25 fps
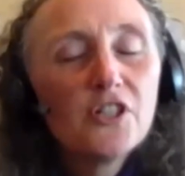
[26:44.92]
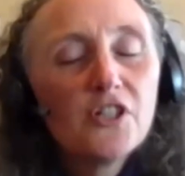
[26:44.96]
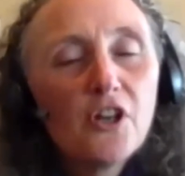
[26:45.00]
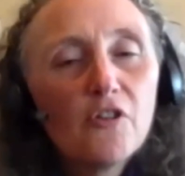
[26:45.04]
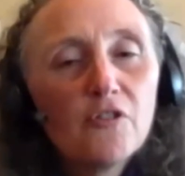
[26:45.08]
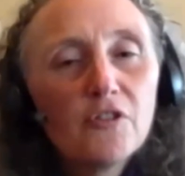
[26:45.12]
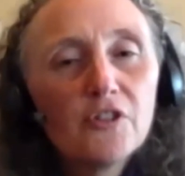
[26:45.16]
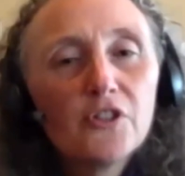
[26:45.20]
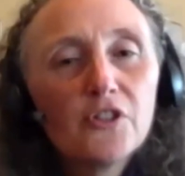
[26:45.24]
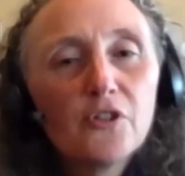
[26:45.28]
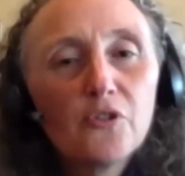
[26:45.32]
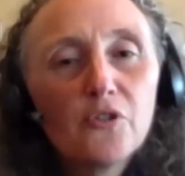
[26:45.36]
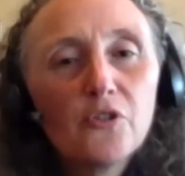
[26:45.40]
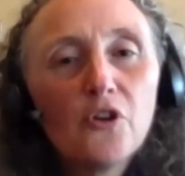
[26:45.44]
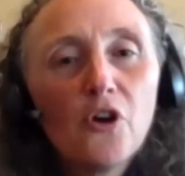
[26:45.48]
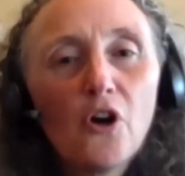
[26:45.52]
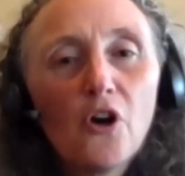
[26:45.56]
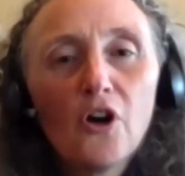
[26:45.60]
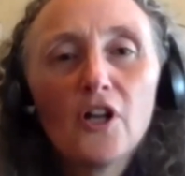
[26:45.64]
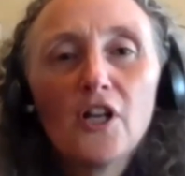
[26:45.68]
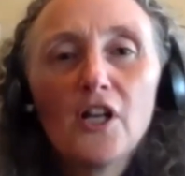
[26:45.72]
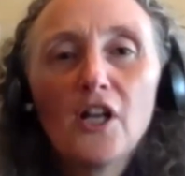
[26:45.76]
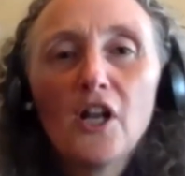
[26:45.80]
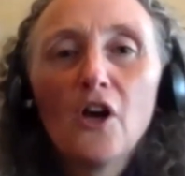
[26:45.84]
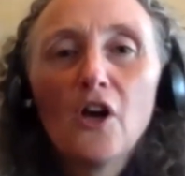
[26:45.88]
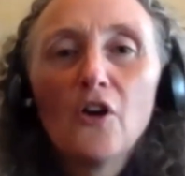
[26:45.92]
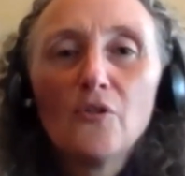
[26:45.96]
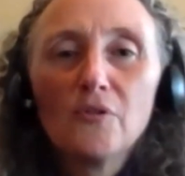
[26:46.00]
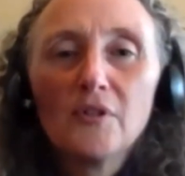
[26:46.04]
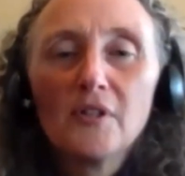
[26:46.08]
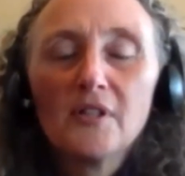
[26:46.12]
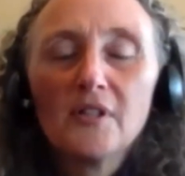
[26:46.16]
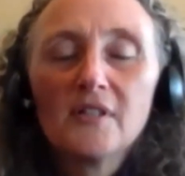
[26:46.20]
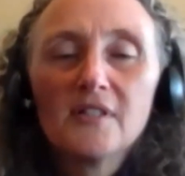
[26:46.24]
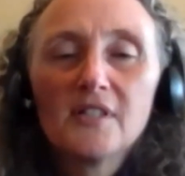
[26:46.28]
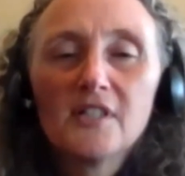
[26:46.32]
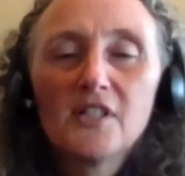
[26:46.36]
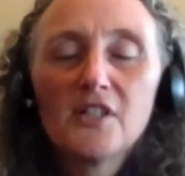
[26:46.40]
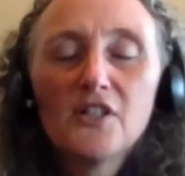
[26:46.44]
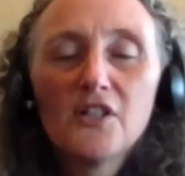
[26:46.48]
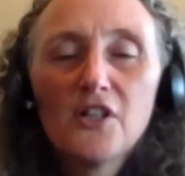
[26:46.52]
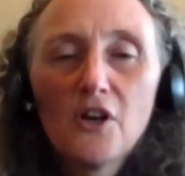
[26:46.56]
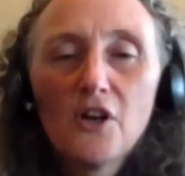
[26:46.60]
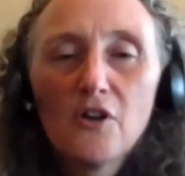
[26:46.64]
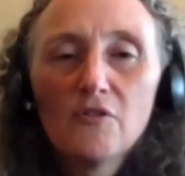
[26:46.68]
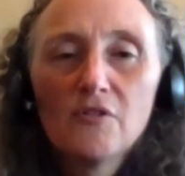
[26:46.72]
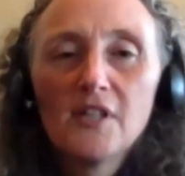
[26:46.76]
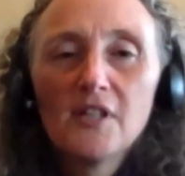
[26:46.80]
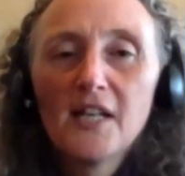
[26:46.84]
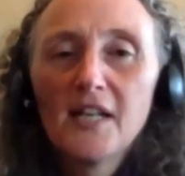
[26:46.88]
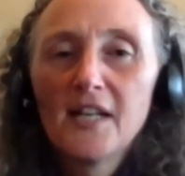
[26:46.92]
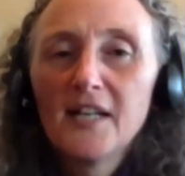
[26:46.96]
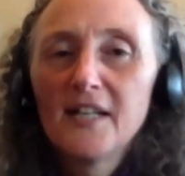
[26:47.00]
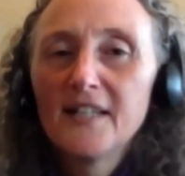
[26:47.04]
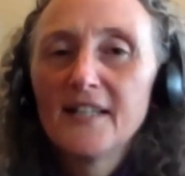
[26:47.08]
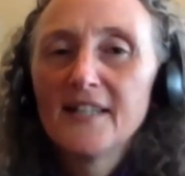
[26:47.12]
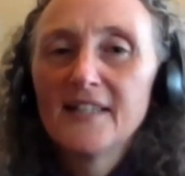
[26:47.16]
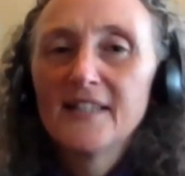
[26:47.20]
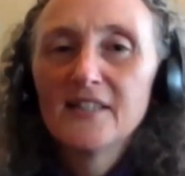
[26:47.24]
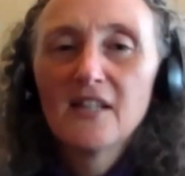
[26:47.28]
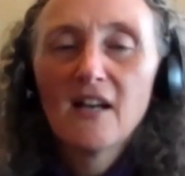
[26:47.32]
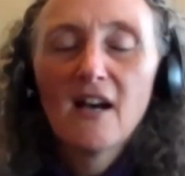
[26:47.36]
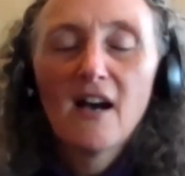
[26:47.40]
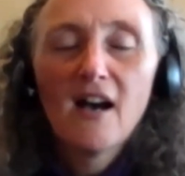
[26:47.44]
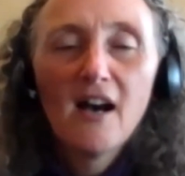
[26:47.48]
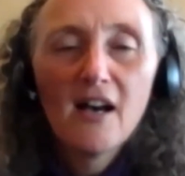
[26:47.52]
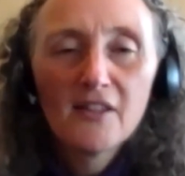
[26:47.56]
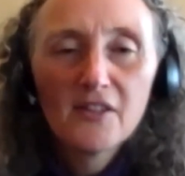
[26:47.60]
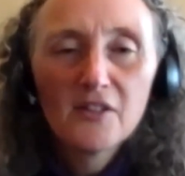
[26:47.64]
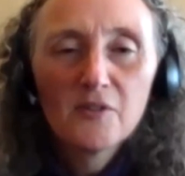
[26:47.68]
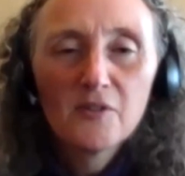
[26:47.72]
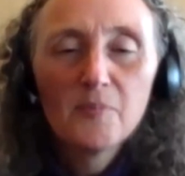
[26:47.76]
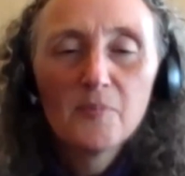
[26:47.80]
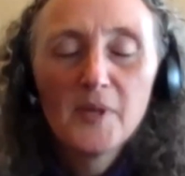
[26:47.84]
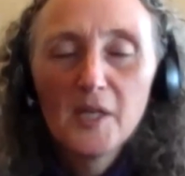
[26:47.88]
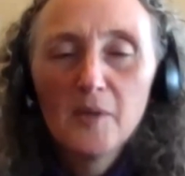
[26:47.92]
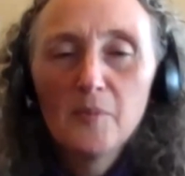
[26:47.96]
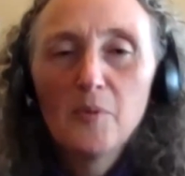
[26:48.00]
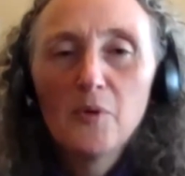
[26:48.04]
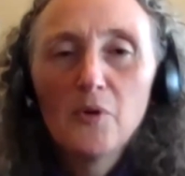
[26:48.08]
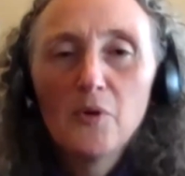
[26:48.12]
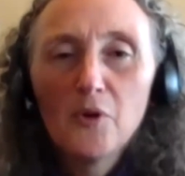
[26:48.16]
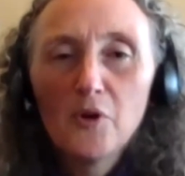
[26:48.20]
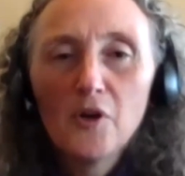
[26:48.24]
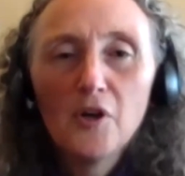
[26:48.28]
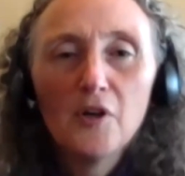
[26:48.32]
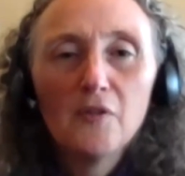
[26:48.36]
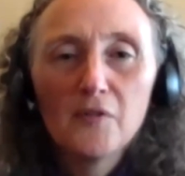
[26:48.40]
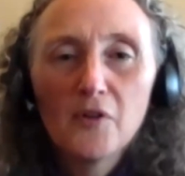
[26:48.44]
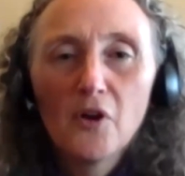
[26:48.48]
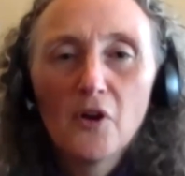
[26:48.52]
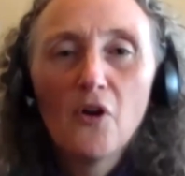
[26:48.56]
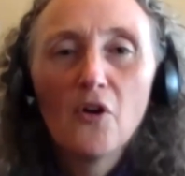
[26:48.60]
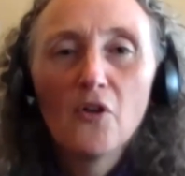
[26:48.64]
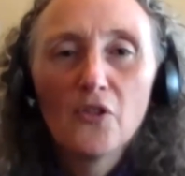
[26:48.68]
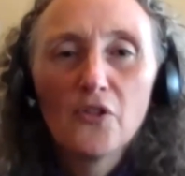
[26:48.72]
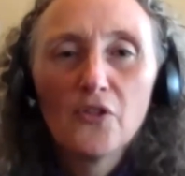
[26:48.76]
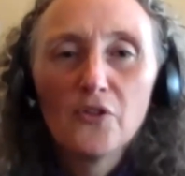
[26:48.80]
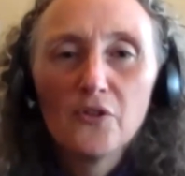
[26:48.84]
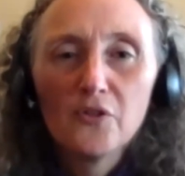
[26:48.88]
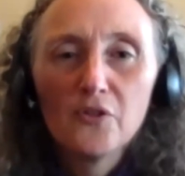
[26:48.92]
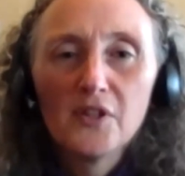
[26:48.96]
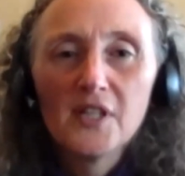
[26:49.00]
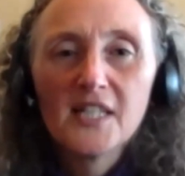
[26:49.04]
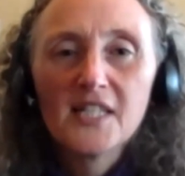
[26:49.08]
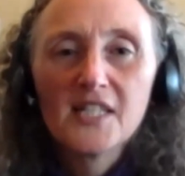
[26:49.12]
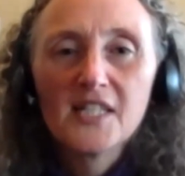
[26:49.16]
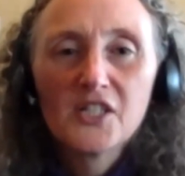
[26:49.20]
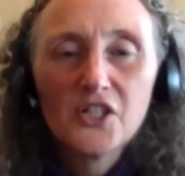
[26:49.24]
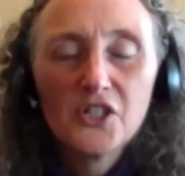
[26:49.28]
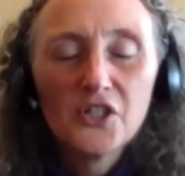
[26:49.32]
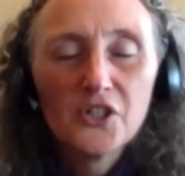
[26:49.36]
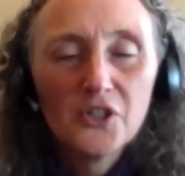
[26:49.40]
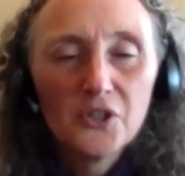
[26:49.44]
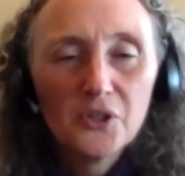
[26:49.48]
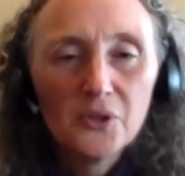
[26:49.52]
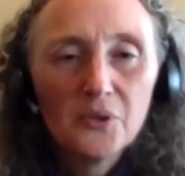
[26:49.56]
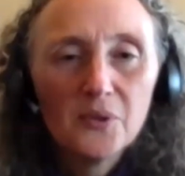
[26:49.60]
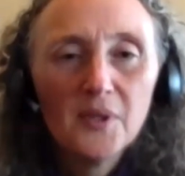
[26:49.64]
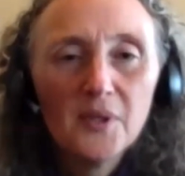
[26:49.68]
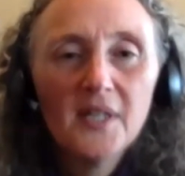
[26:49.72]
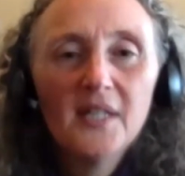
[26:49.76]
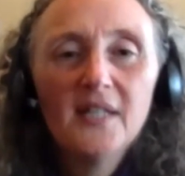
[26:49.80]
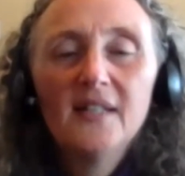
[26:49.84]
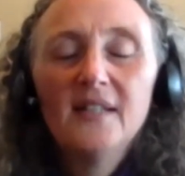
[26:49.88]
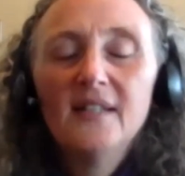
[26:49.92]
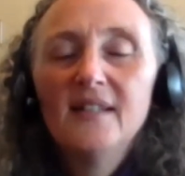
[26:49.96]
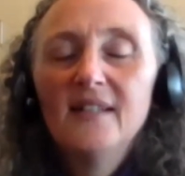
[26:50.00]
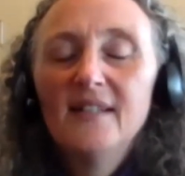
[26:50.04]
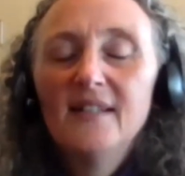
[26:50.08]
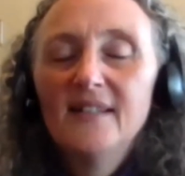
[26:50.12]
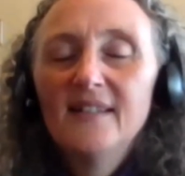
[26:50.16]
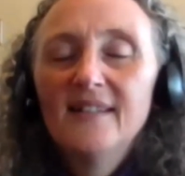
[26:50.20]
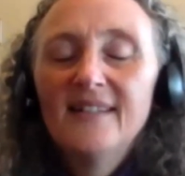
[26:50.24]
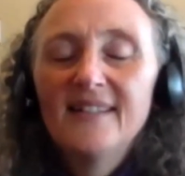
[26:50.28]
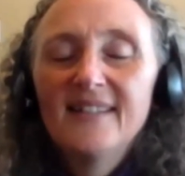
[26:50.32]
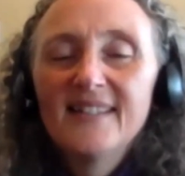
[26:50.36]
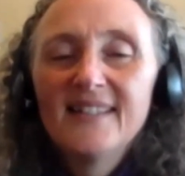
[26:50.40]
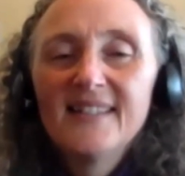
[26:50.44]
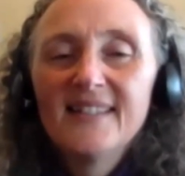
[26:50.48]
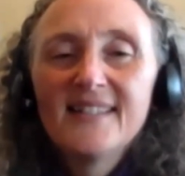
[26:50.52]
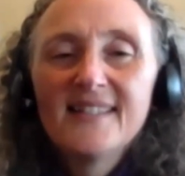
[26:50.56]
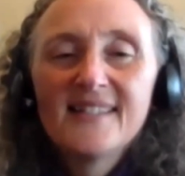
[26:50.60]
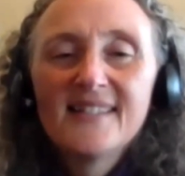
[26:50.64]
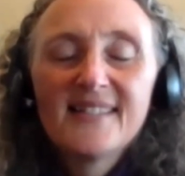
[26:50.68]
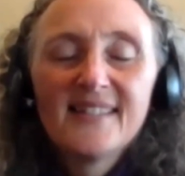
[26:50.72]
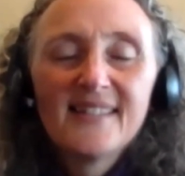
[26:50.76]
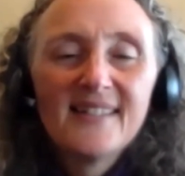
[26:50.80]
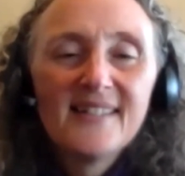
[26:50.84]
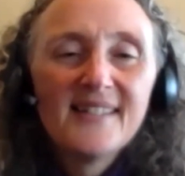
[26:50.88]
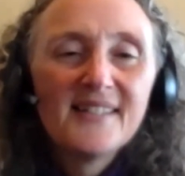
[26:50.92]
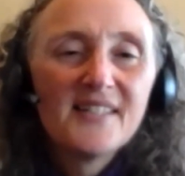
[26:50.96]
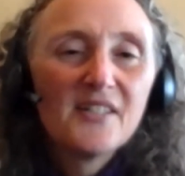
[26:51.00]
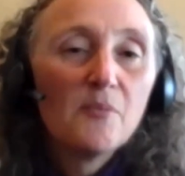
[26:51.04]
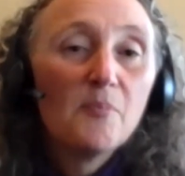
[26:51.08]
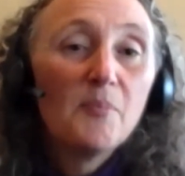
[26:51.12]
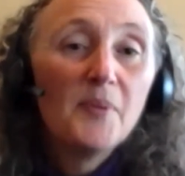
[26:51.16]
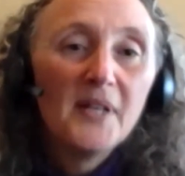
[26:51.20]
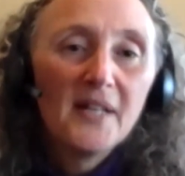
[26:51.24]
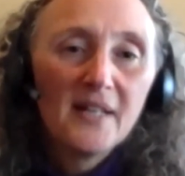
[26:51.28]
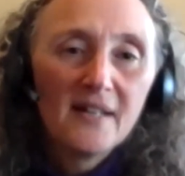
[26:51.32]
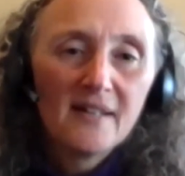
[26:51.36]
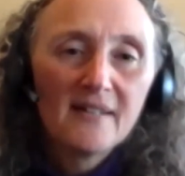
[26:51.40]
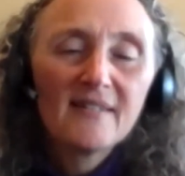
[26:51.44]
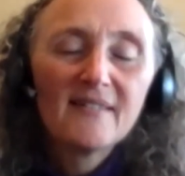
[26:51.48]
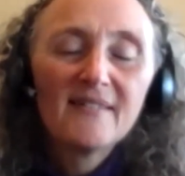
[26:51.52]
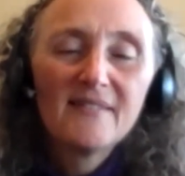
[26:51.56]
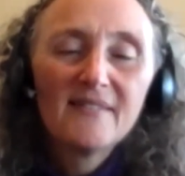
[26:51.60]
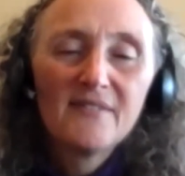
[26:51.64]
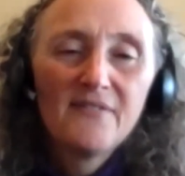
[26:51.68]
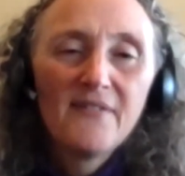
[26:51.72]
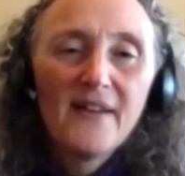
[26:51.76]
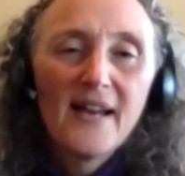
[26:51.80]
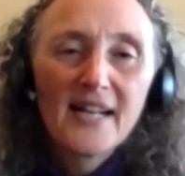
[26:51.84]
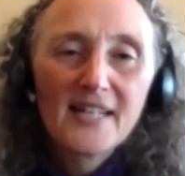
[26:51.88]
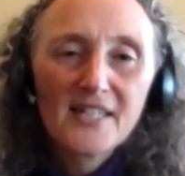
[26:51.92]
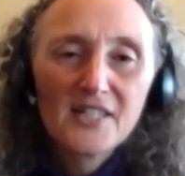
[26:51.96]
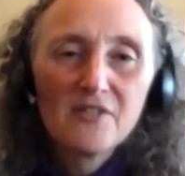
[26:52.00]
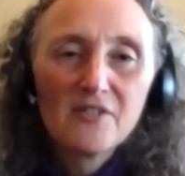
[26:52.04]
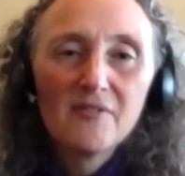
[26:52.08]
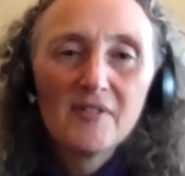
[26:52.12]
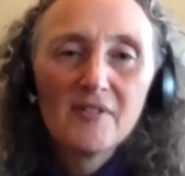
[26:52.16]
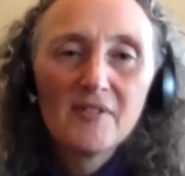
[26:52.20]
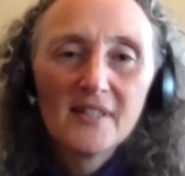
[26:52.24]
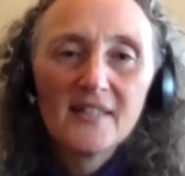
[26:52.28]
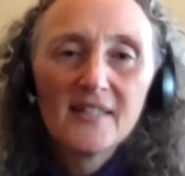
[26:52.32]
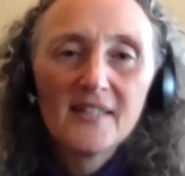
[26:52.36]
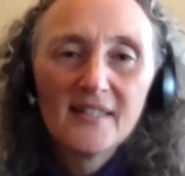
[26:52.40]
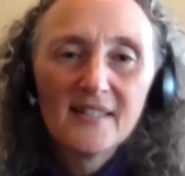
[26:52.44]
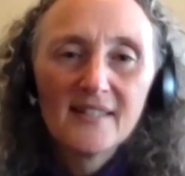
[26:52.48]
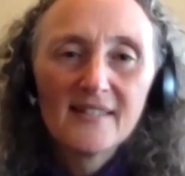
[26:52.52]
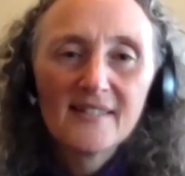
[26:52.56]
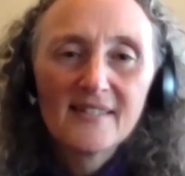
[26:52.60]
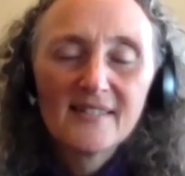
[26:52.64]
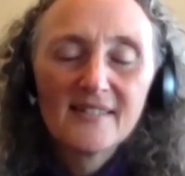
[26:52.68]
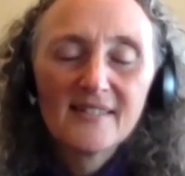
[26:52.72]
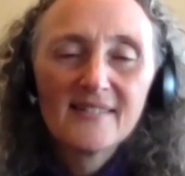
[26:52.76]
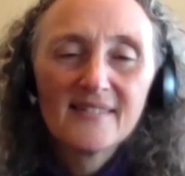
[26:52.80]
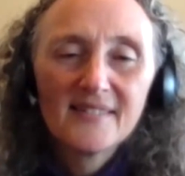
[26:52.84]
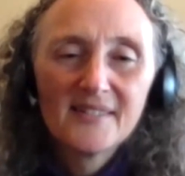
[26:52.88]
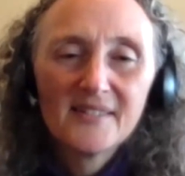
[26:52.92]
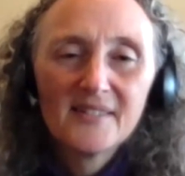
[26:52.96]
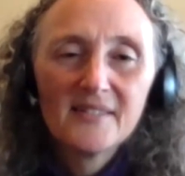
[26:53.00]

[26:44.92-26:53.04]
know that you're not alone, to know that other people have gone through this too is a big factor in things.